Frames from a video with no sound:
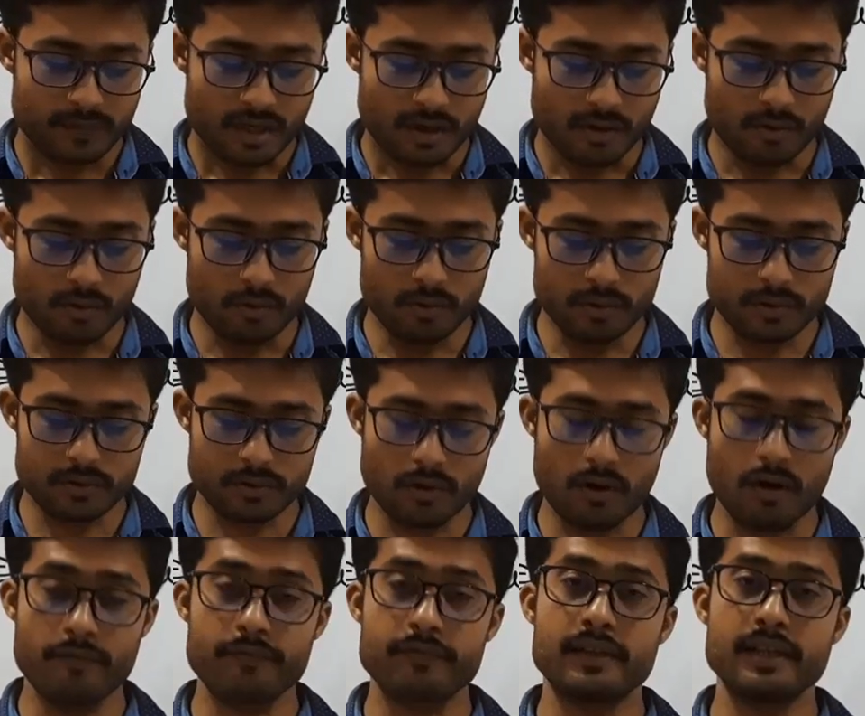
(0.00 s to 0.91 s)
roots
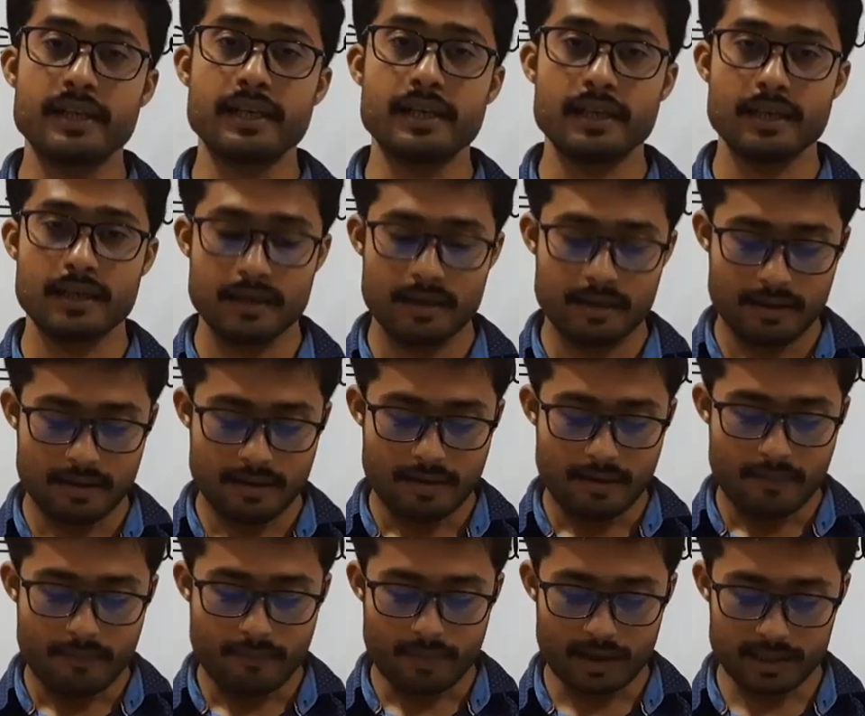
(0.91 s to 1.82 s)
of the
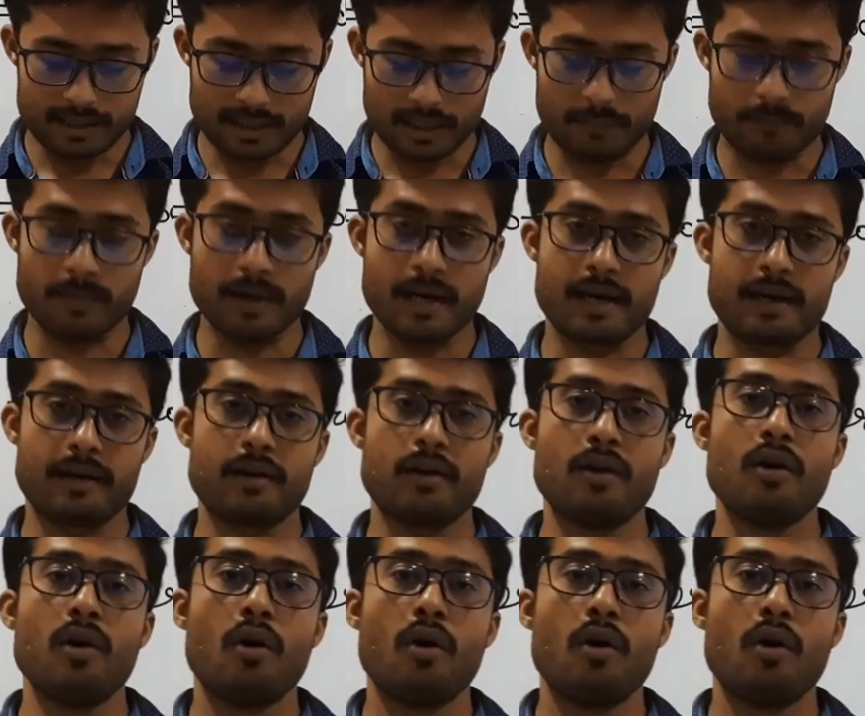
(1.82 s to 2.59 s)
mother plant.